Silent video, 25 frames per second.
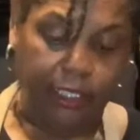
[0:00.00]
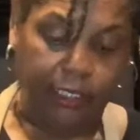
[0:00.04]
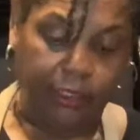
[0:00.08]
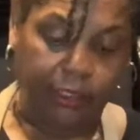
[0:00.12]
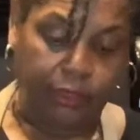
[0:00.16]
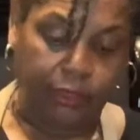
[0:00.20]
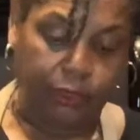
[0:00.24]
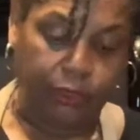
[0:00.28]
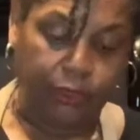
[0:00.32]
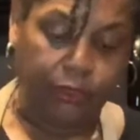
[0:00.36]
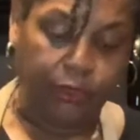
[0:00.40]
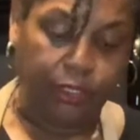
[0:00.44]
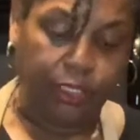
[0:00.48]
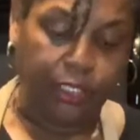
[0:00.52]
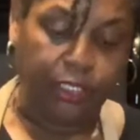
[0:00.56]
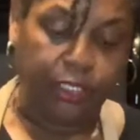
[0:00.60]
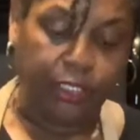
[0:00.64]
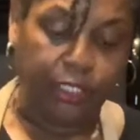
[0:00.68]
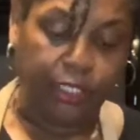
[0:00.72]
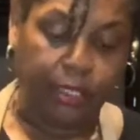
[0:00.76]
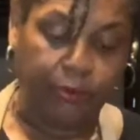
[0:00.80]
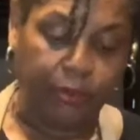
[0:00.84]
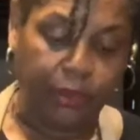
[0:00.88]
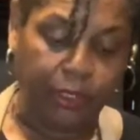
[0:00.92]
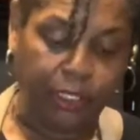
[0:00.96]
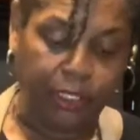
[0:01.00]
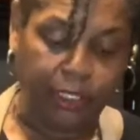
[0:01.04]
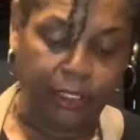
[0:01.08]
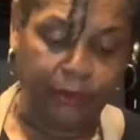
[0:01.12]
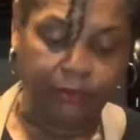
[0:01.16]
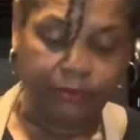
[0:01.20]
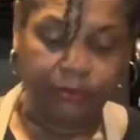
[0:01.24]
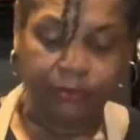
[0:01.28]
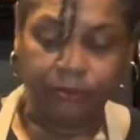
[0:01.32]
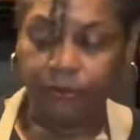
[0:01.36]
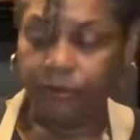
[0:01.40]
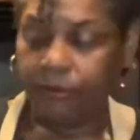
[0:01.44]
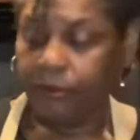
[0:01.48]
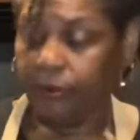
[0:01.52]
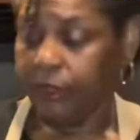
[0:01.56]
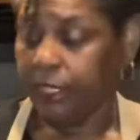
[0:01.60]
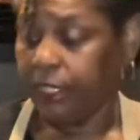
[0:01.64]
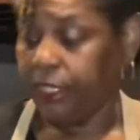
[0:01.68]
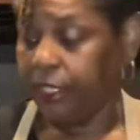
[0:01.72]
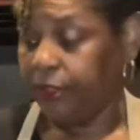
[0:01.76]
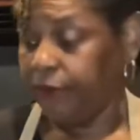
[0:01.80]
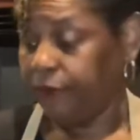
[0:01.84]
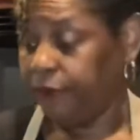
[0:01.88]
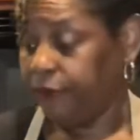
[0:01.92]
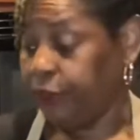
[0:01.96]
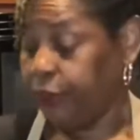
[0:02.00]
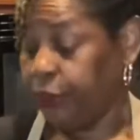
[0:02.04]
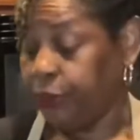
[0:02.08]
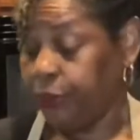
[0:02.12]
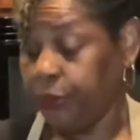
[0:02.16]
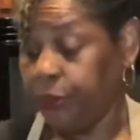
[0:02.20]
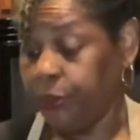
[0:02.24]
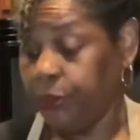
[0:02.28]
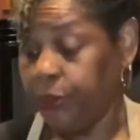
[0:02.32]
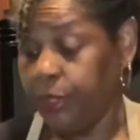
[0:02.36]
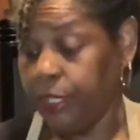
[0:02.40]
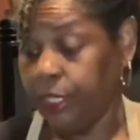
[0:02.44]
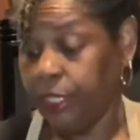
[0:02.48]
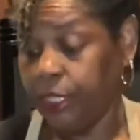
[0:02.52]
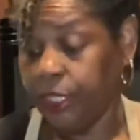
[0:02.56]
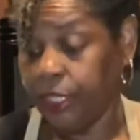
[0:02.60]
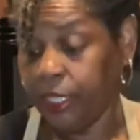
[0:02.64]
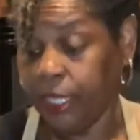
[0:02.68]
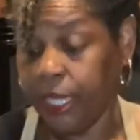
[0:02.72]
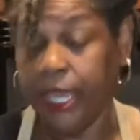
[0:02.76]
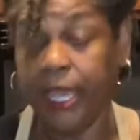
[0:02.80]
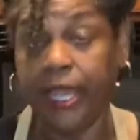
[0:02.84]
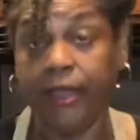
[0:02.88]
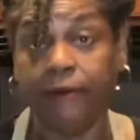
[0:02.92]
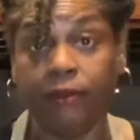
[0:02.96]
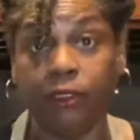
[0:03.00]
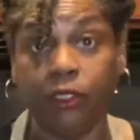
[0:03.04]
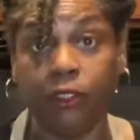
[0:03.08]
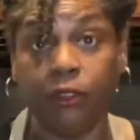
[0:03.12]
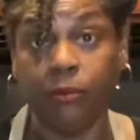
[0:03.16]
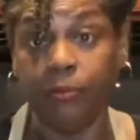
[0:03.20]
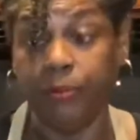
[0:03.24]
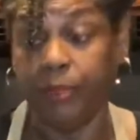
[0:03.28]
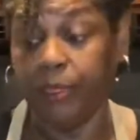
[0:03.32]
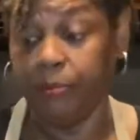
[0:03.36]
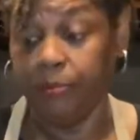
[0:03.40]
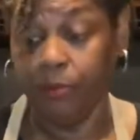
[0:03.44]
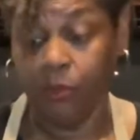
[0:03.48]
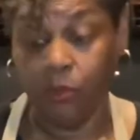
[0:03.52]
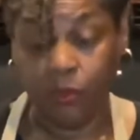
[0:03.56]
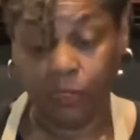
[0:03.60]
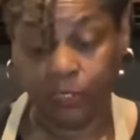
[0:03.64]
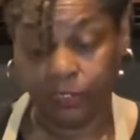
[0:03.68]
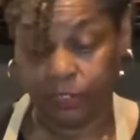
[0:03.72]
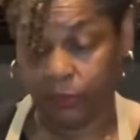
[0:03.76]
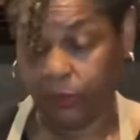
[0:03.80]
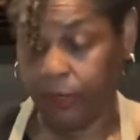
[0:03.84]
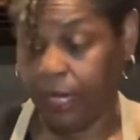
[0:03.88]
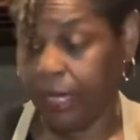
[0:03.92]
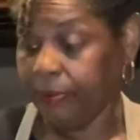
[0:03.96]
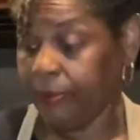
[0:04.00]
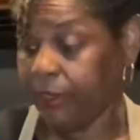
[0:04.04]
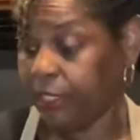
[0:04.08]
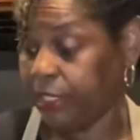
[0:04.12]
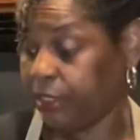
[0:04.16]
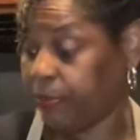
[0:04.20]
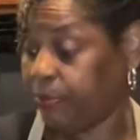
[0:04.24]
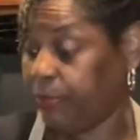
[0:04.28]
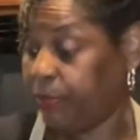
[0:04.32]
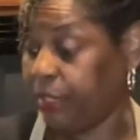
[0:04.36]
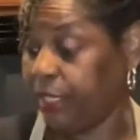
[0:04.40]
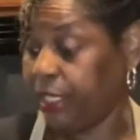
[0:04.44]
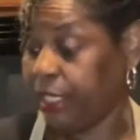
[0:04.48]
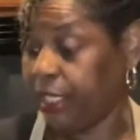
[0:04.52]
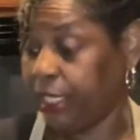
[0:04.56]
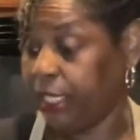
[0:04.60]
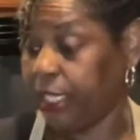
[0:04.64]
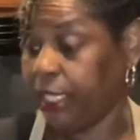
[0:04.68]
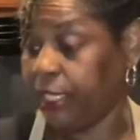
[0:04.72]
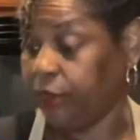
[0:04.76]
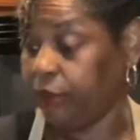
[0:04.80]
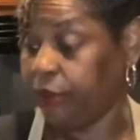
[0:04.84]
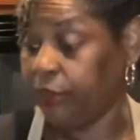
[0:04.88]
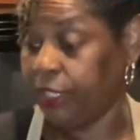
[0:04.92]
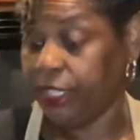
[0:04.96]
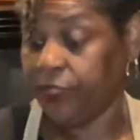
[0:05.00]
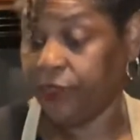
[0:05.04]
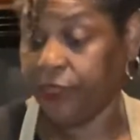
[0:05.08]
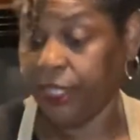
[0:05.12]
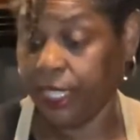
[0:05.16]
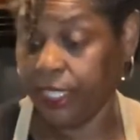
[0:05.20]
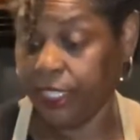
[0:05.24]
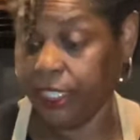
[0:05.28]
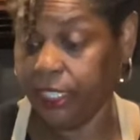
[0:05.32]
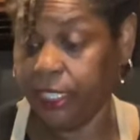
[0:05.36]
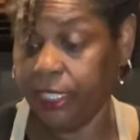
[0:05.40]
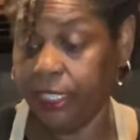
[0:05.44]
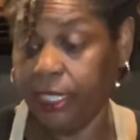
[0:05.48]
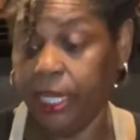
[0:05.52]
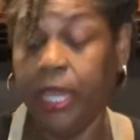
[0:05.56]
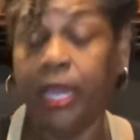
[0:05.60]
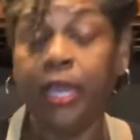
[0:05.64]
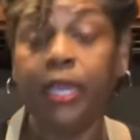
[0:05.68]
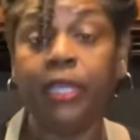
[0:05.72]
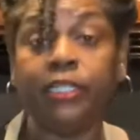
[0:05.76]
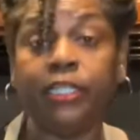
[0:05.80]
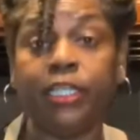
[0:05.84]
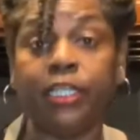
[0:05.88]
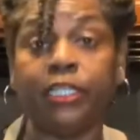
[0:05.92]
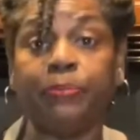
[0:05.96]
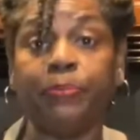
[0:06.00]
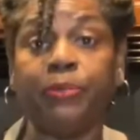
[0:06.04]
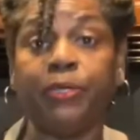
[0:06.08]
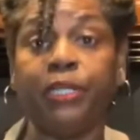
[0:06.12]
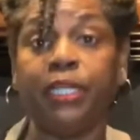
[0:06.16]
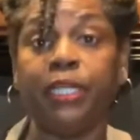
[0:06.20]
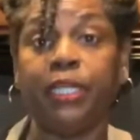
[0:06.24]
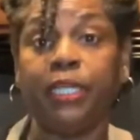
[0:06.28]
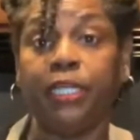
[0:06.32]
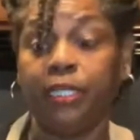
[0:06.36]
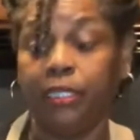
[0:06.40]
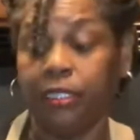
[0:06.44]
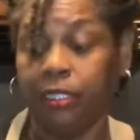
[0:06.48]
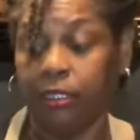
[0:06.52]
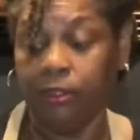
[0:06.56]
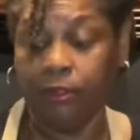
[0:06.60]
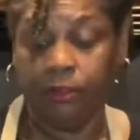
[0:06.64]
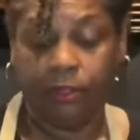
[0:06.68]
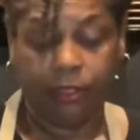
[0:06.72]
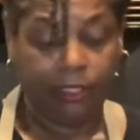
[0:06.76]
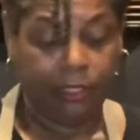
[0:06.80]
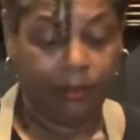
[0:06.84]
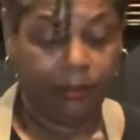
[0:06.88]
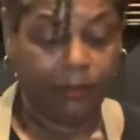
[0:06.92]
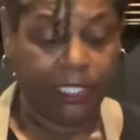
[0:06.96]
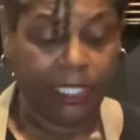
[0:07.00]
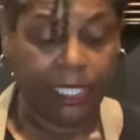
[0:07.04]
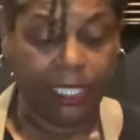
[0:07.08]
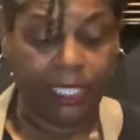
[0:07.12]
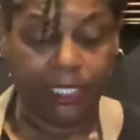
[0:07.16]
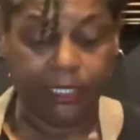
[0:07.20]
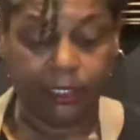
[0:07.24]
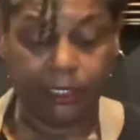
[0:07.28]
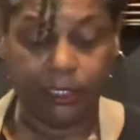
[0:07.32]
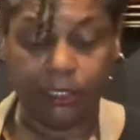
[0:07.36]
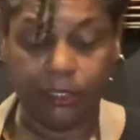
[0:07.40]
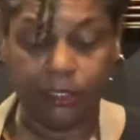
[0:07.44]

So you can double it if you have a little bit more. So I'm just putting in, I don't need that yet, just putting in a little Himalayan